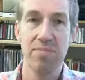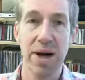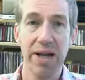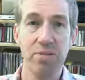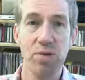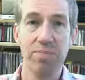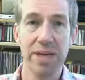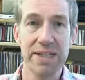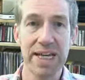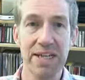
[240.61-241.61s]
but it would
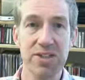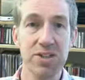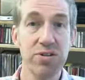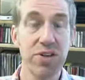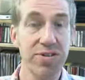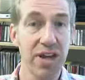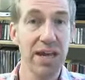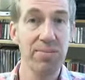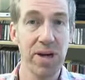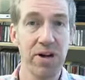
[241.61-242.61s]
be attached to the
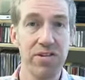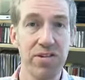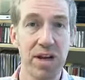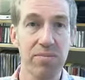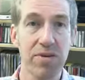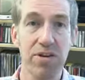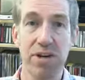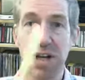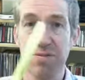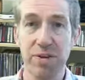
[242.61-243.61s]
same concept. So you
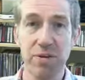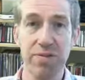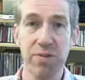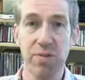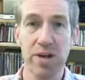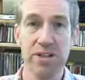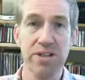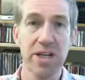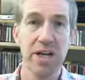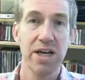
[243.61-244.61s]
can have two different
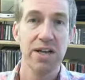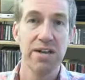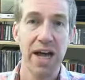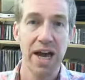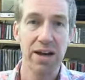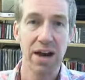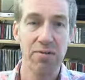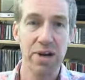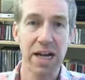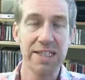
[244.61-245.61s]
words that are
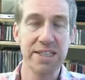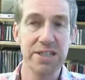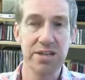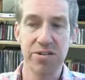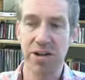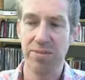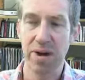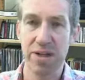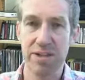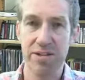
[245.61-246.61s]
related to the same
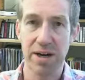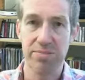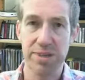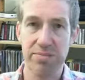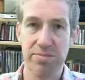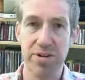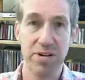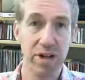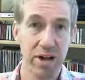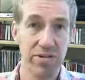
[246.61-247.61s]
concept. So
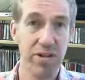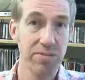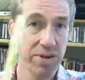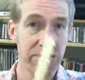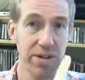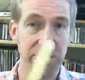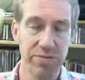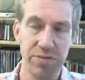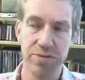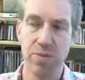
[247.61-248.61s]
the concept is
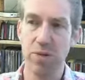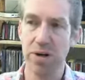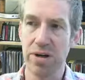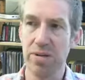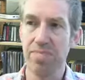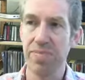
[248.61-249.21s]
different from the word.